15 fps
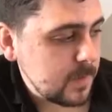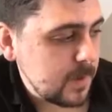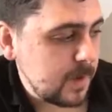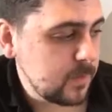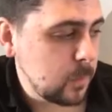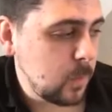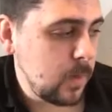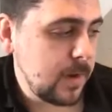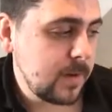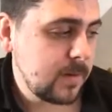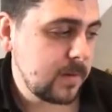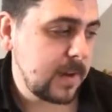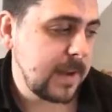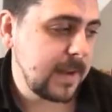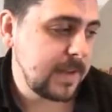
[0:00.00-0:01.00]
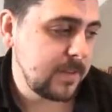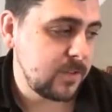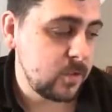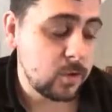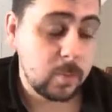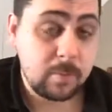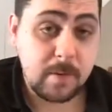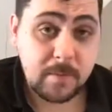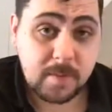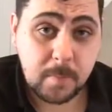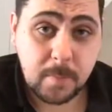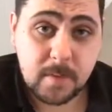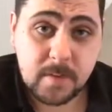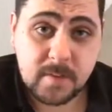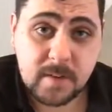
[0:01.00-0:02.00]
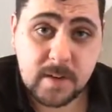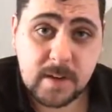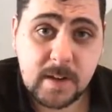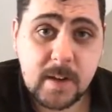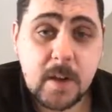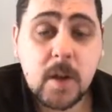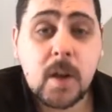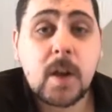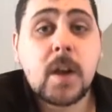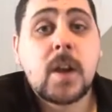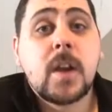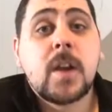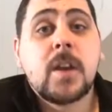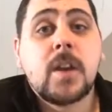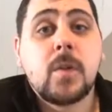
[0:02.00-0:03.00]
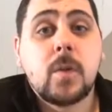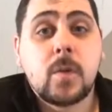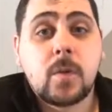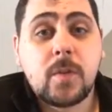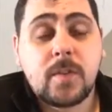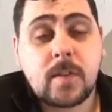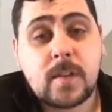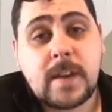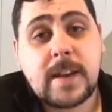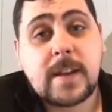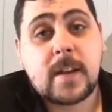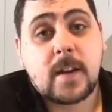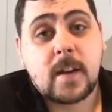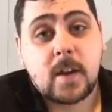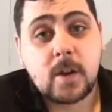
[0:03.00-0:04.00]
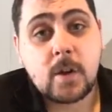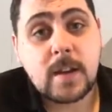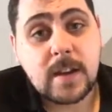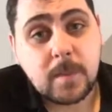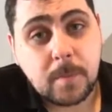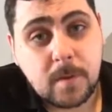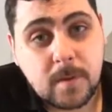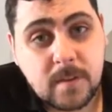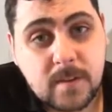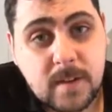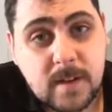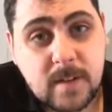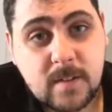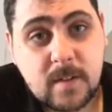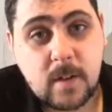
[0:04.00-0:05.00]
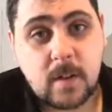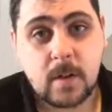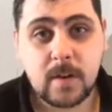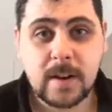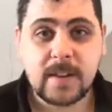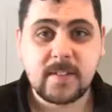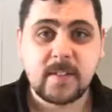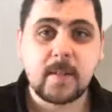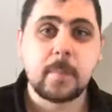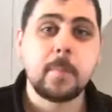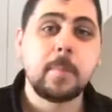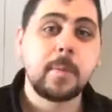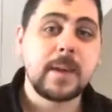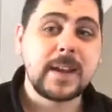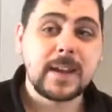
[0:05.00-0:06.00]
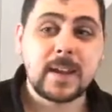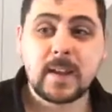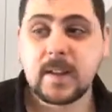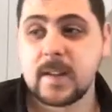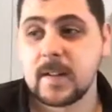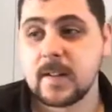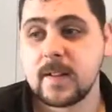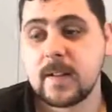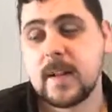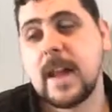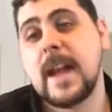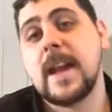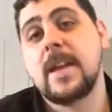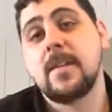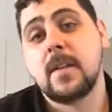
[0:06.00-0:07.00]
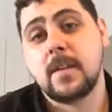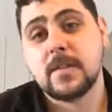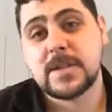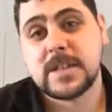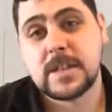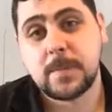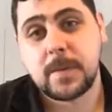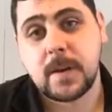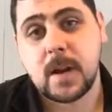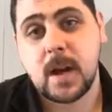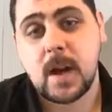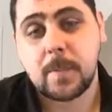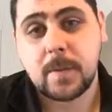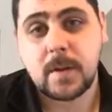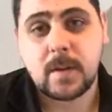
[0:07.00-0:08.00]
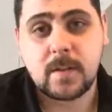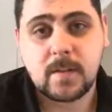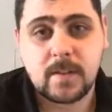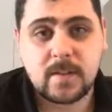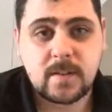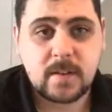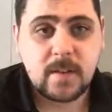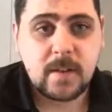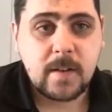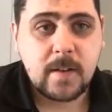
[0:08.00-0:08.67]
As well as your privacy policy, you also need a cookies policy. So cookies is a big area of GDPR because,